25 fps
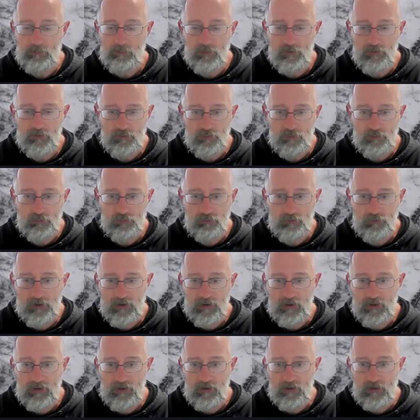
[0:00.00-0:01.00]
personal
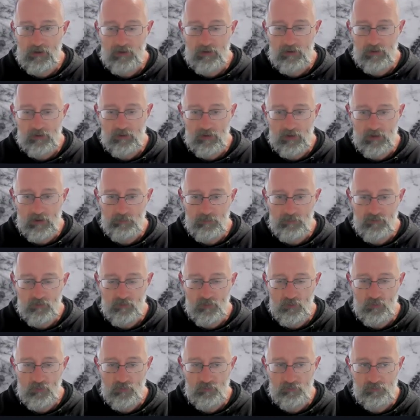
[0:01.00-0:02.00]
training, if
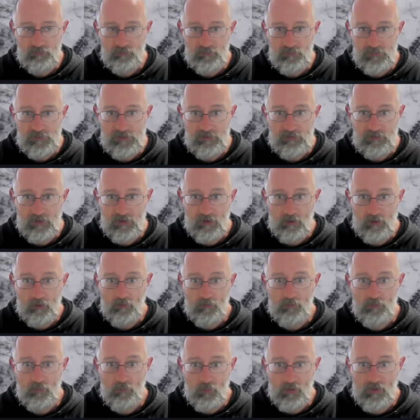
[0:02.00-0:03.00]
you're into
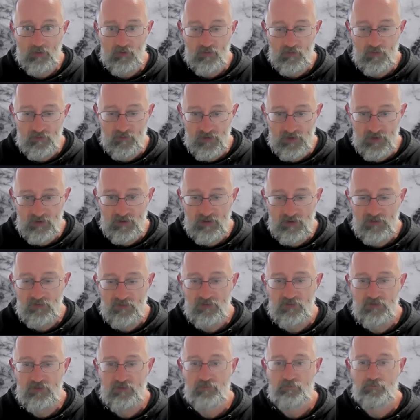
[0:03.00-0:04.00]
health and wellness and
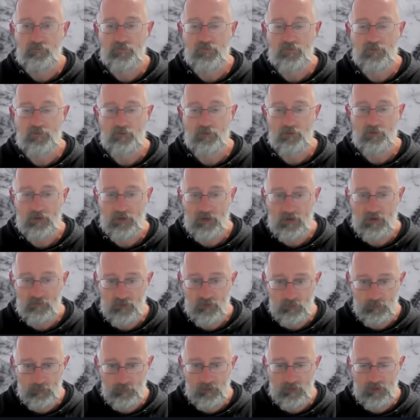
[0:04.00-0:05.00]
fitness, looking
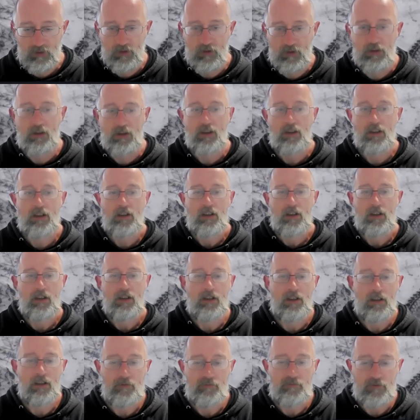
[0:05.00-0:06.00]
after your body,
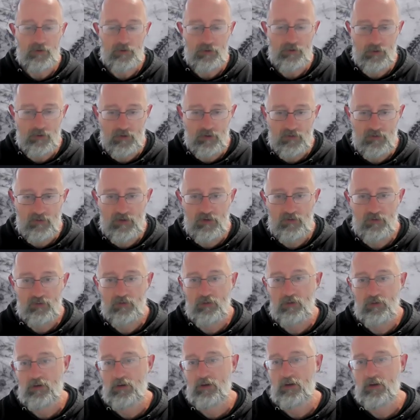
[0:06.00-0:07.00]
if you're a yoga
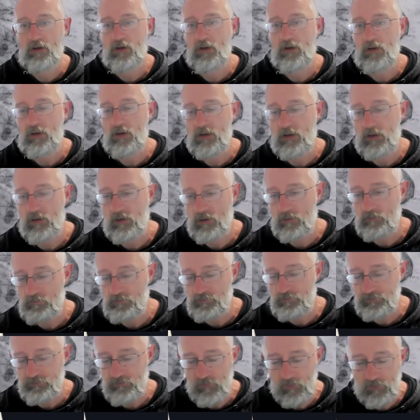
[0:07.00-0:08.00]
teacher,
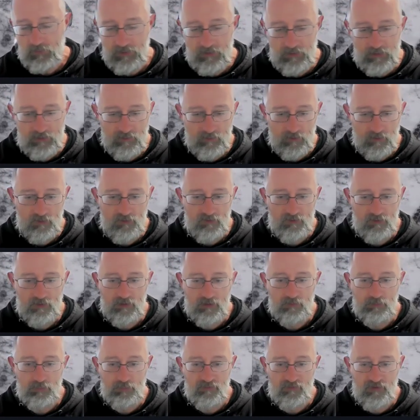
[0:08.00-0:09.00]
any of those
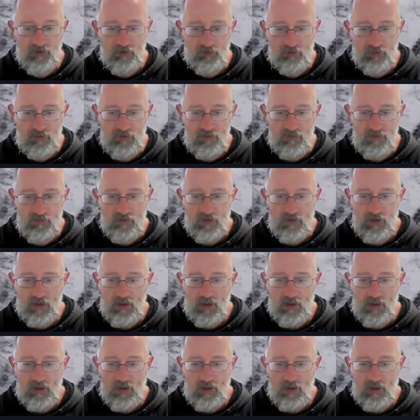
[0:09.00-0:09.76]
kind of professions.